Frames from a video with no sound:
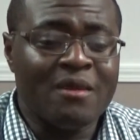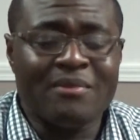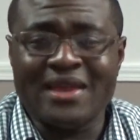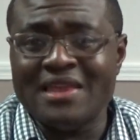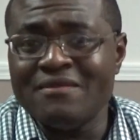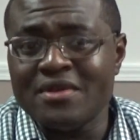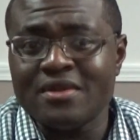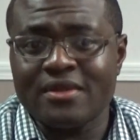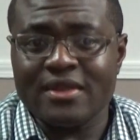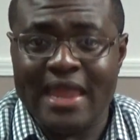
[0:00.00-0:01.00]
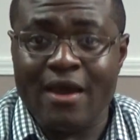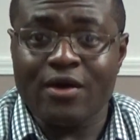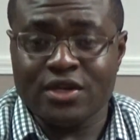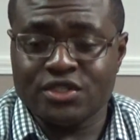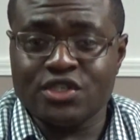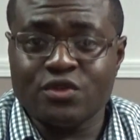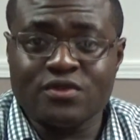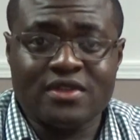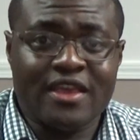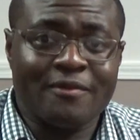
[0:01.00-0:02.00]
But even now,
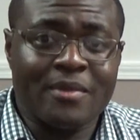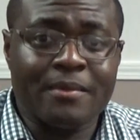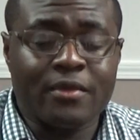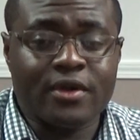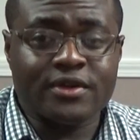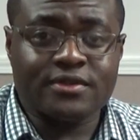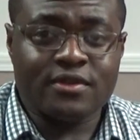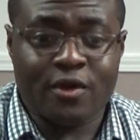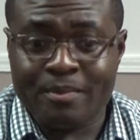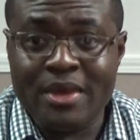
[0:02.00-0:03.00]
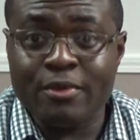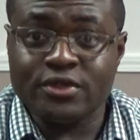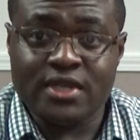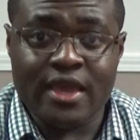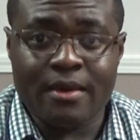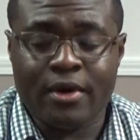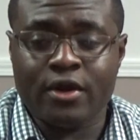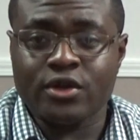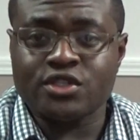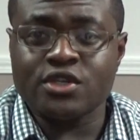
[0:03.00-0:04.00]
continuously as members or people say about
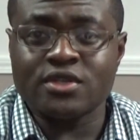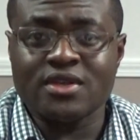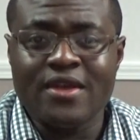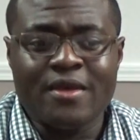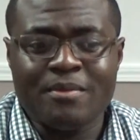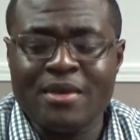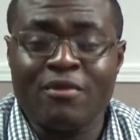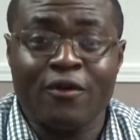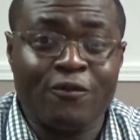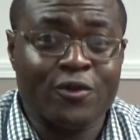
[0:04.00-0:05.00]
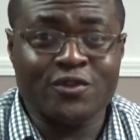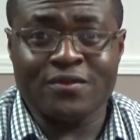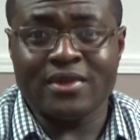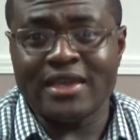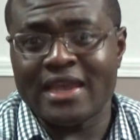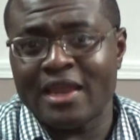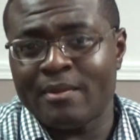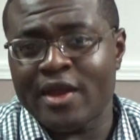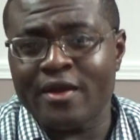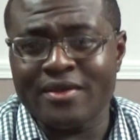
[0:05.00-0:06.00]
our church, people are forcefully getting
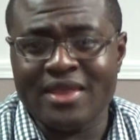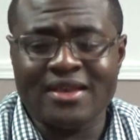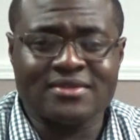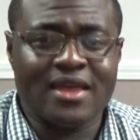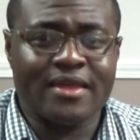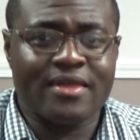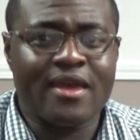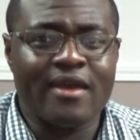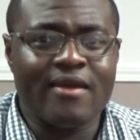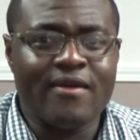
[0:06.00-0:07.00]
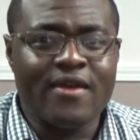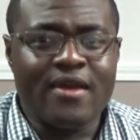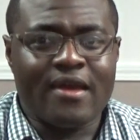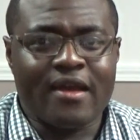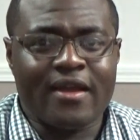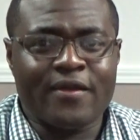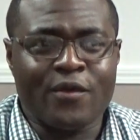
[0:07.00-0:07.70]
married, things like that. Right?